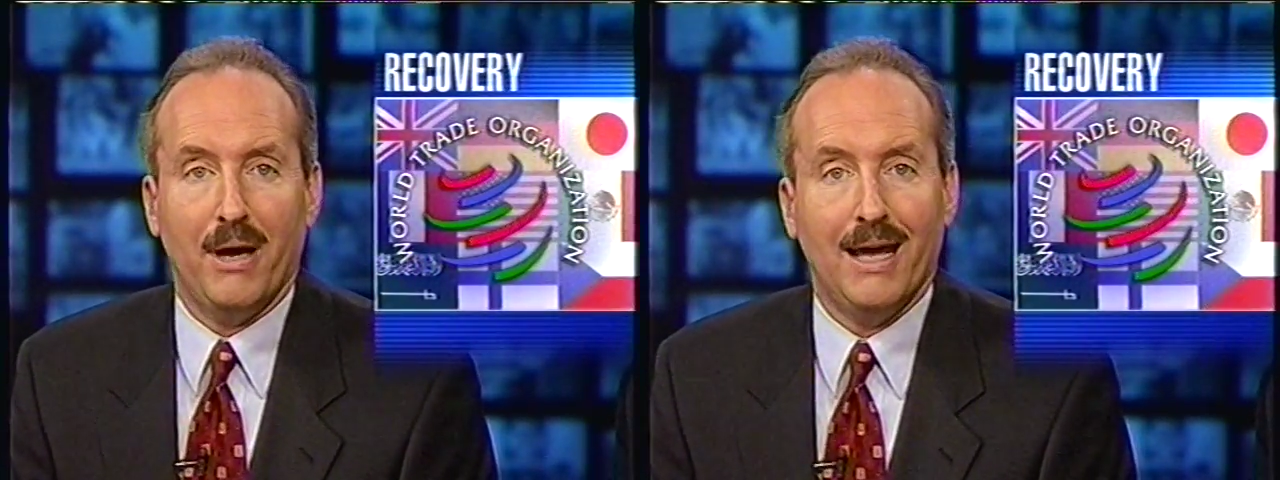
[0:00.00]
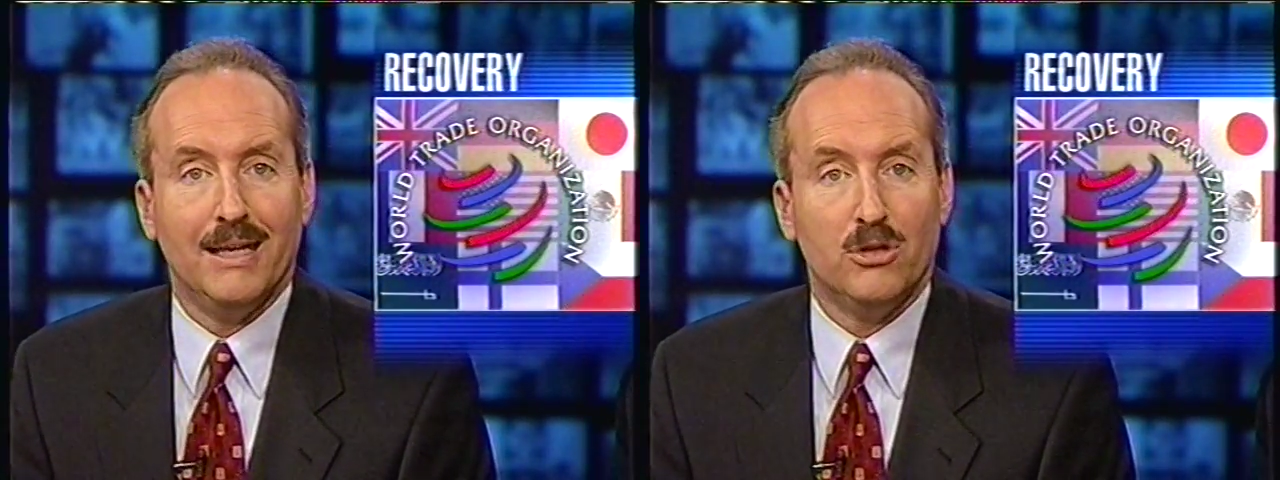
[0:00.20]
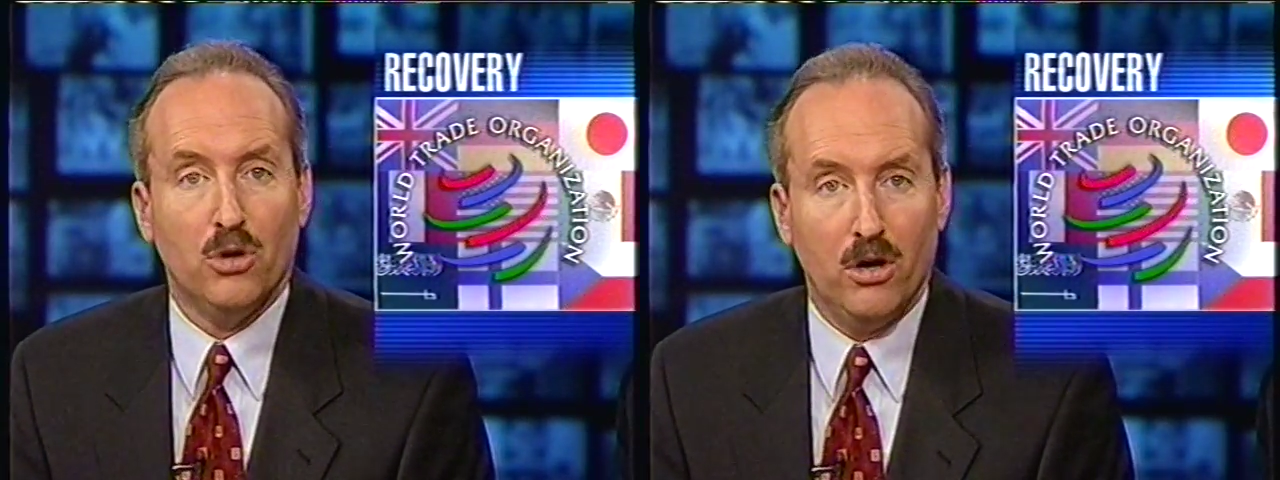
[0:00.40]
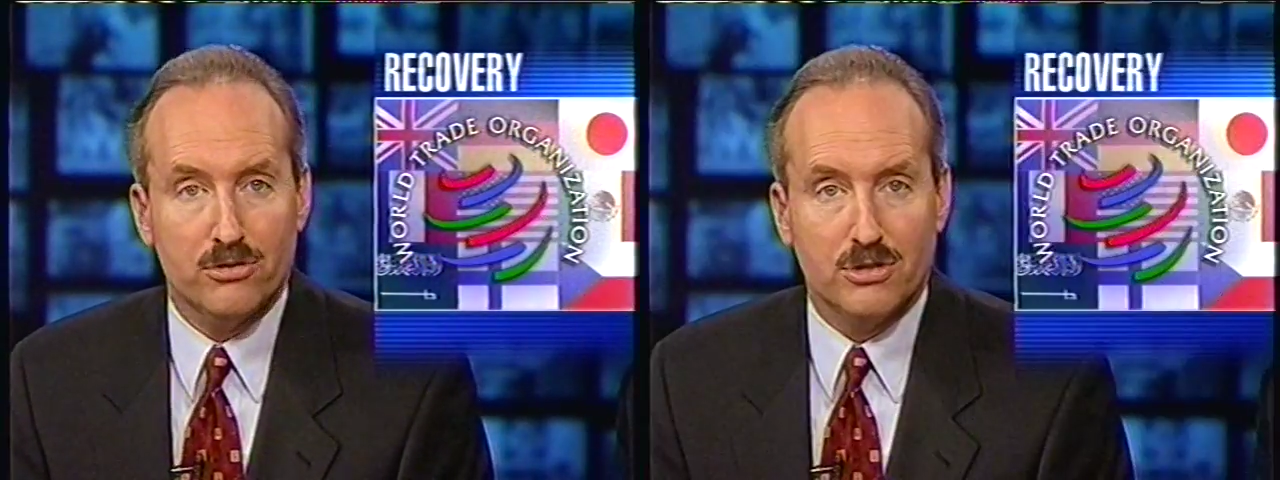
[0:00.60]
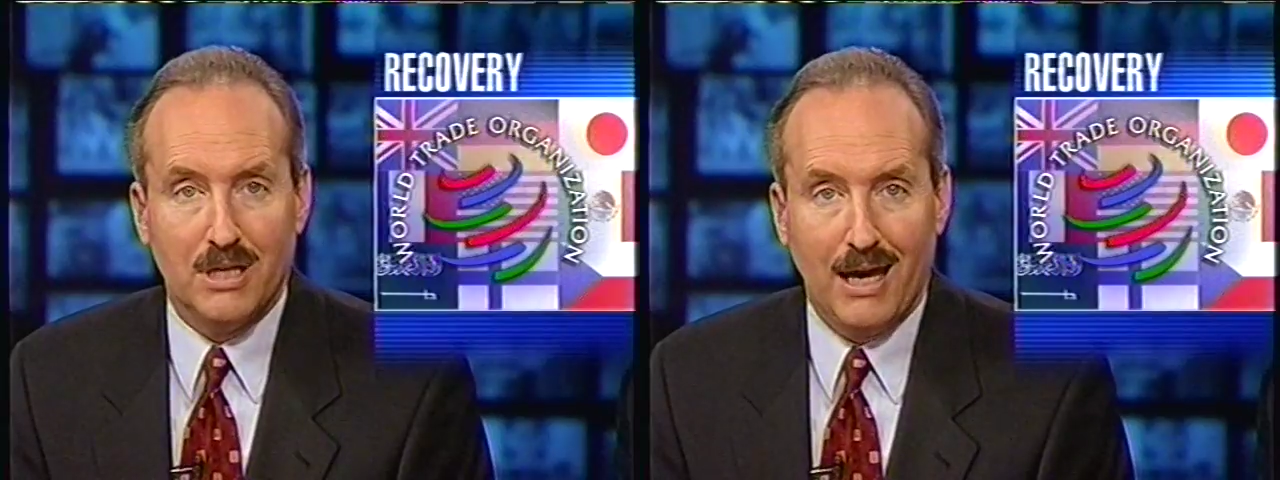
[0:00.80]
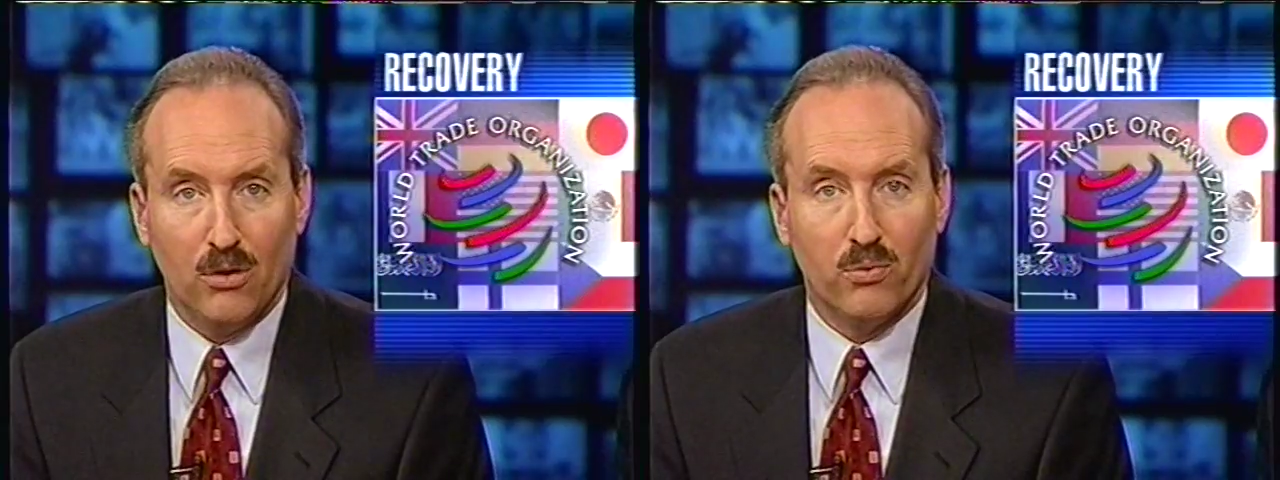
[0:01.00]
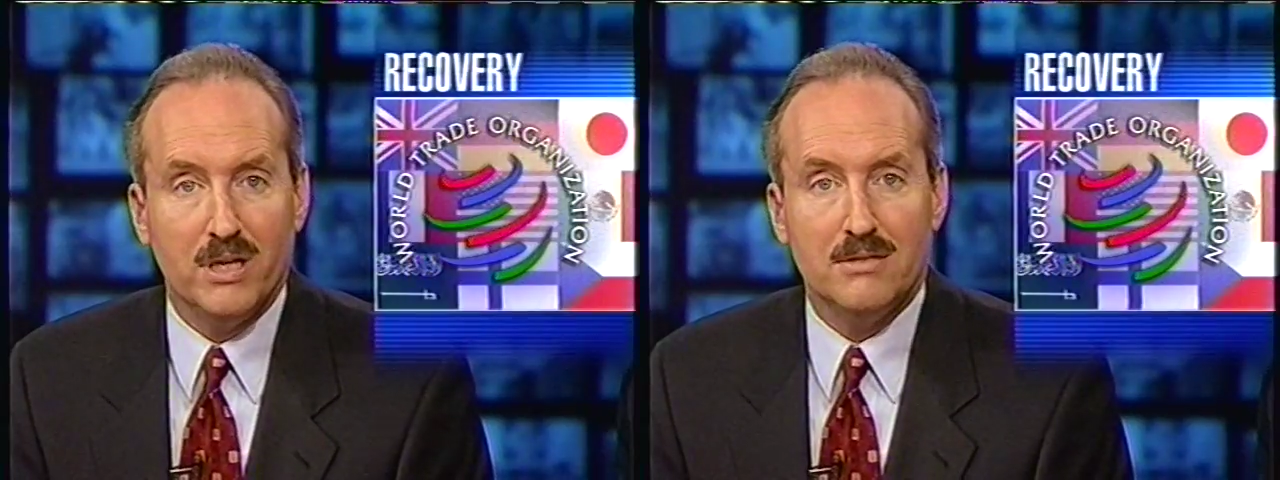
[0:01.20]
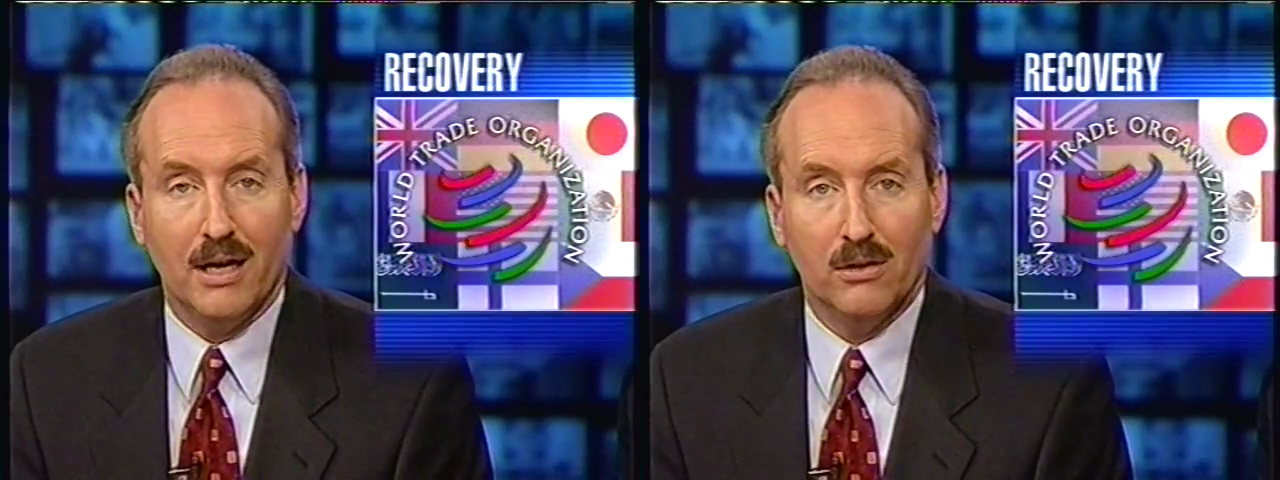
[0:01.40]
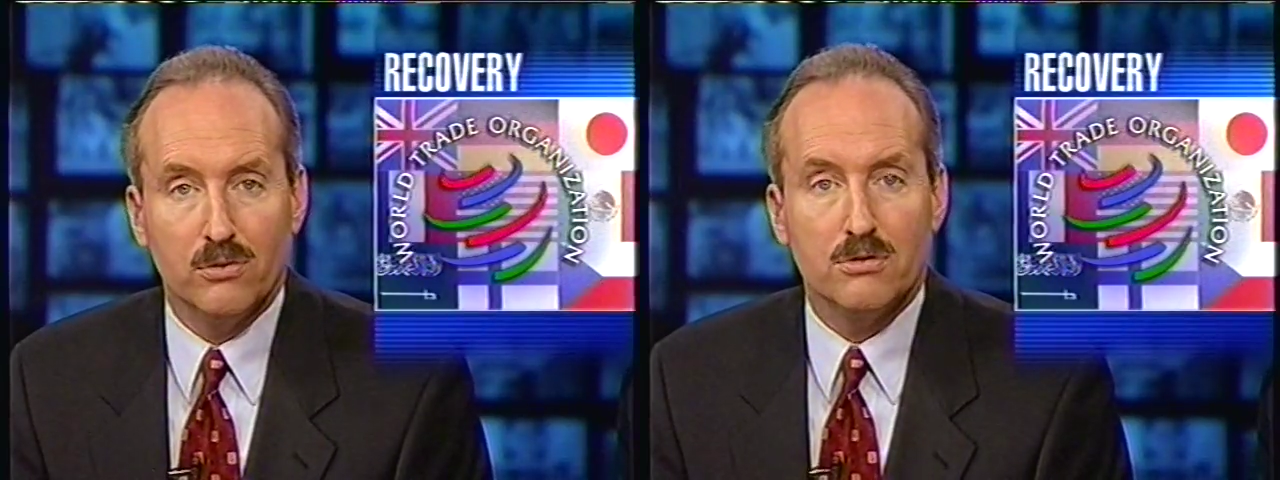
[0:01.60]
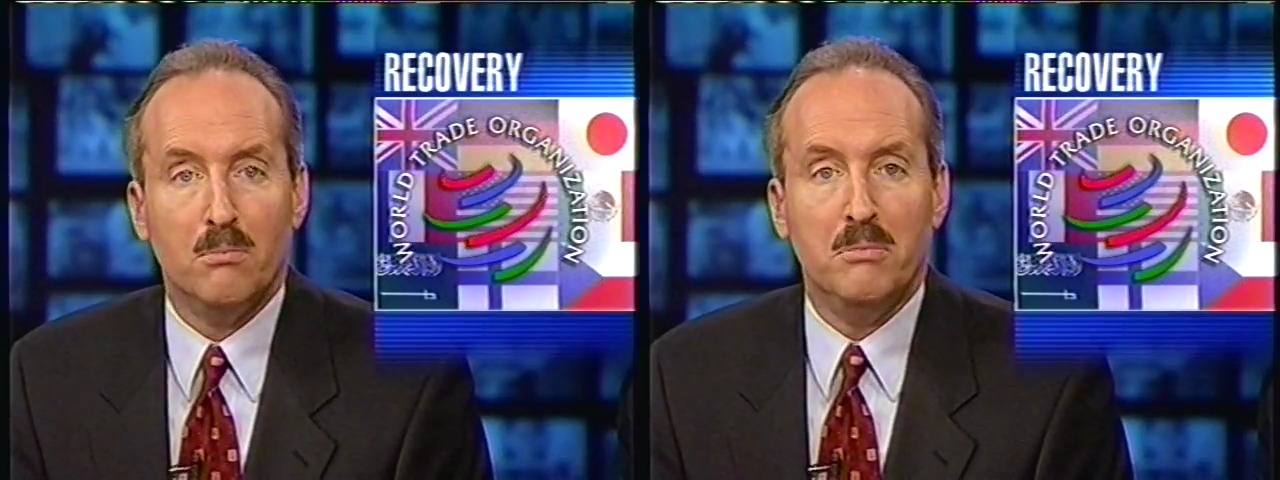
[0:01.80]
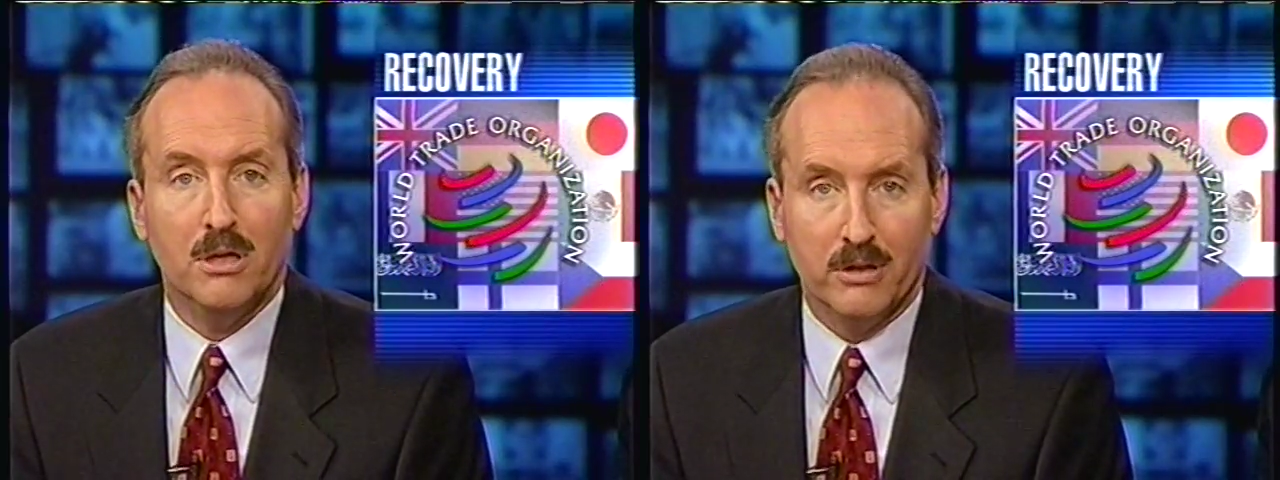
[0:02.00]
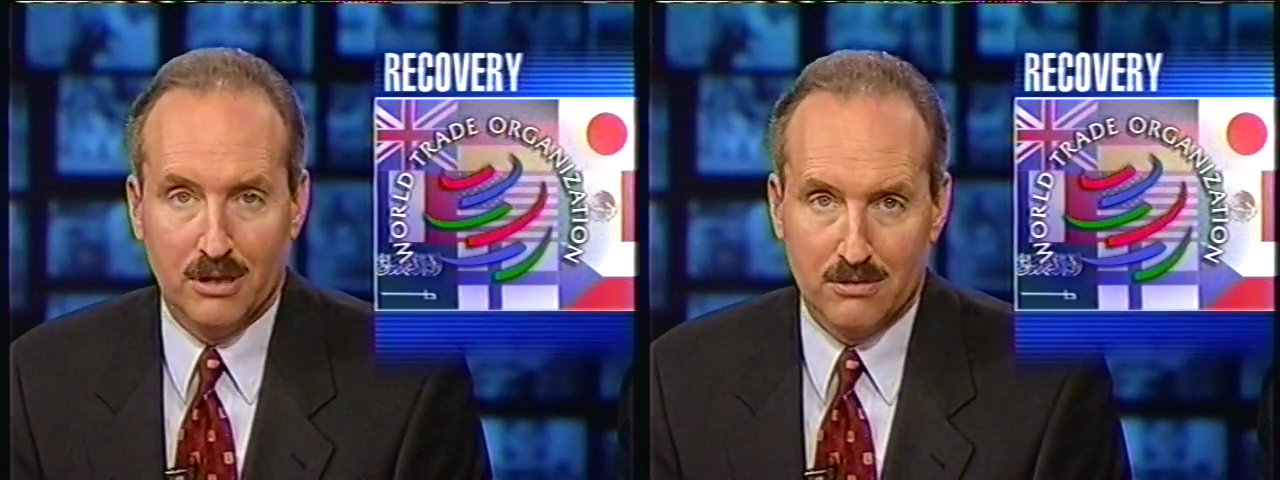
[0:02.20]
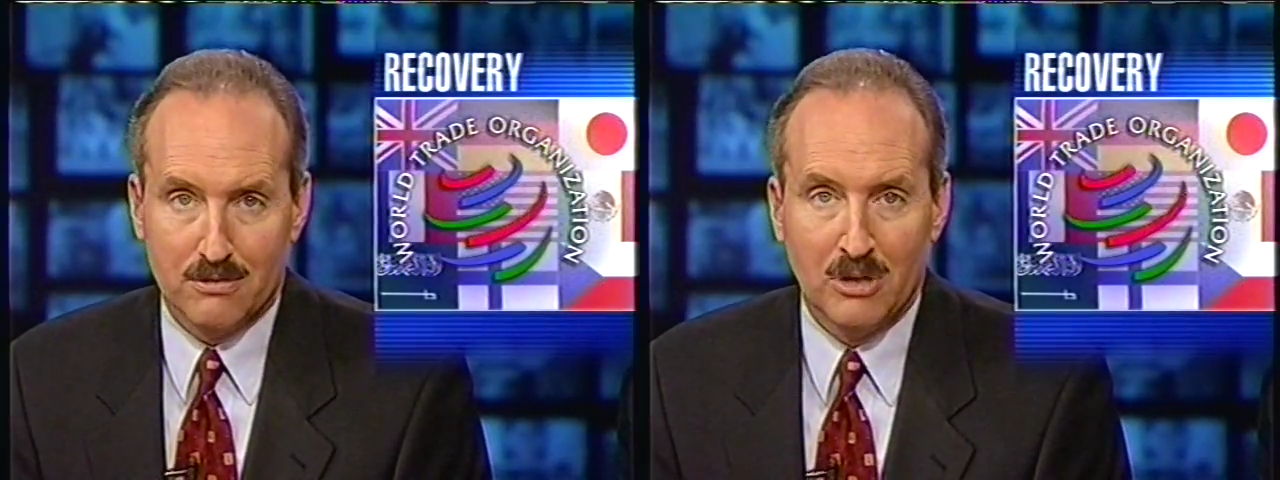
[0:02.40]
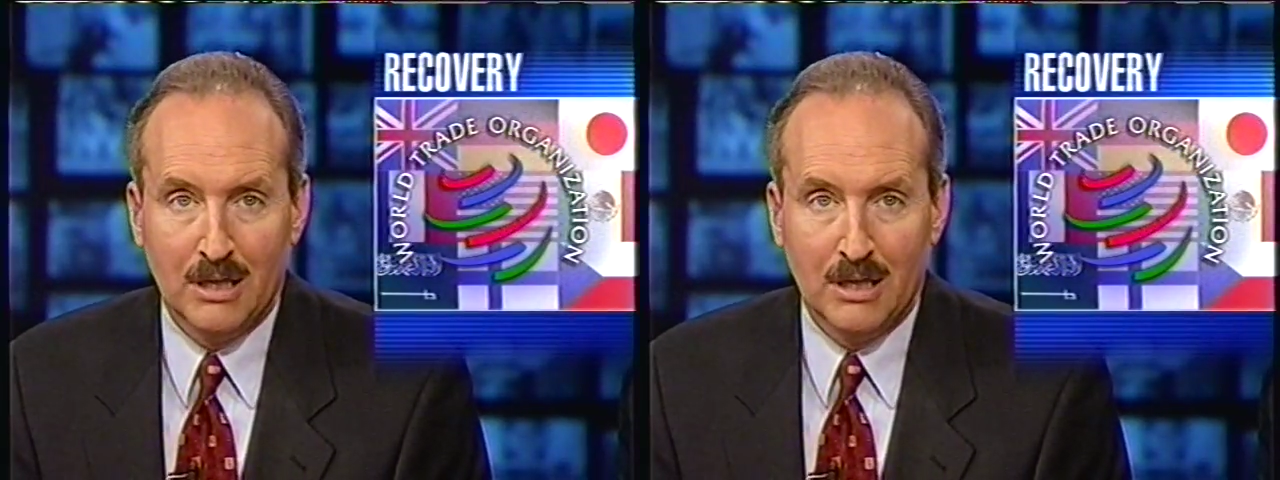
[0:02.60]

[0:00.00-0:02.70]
and it cost Seattle retailers millions.